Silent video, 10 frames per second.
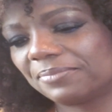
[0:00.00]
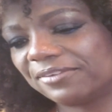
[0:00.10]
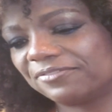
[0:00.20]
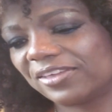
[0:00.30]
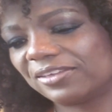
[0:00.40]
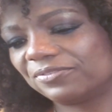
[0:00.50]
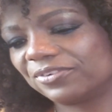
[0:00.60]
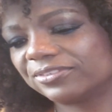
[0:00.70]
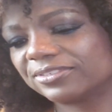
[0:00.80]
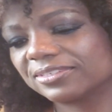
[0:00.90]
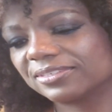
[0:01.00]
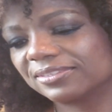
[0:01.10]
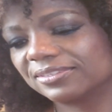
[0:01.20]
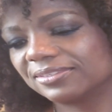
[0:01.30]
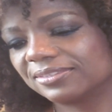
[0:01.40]
my favorites,
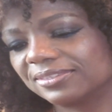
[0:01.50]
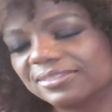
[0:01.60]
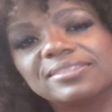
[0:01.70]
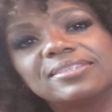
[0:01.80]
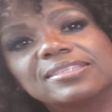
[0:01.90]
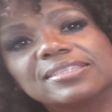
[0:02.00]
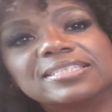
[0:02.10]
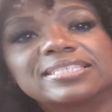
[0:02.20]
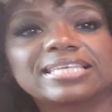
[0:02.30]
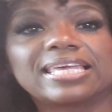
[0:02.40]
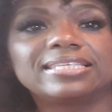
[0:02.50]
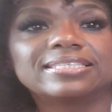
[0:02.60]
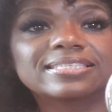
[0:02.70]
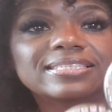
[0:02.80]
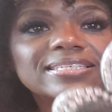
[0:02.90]
the
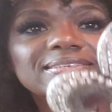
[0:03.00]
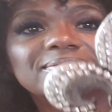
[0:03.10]
Saints